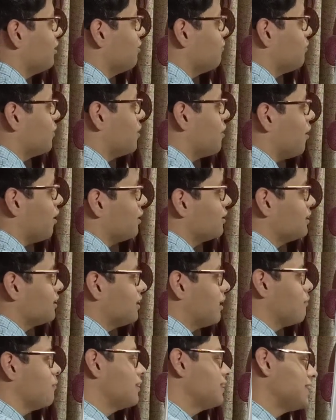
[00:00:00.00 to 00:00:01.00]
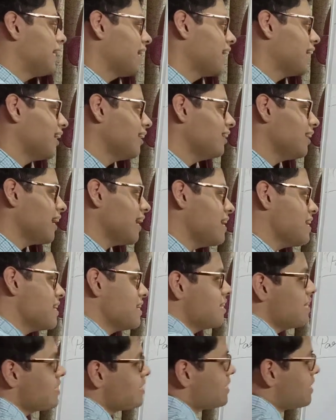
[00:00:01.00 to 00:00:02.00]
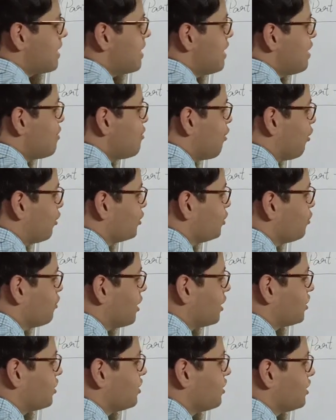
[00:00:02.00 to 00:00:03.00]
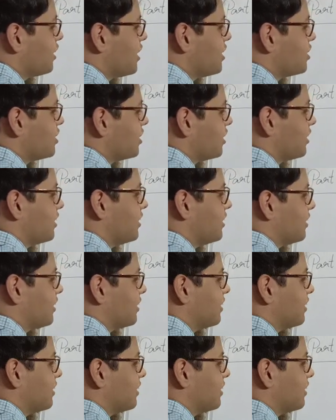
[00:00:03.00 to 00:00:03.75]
Because number second is conjugation changes.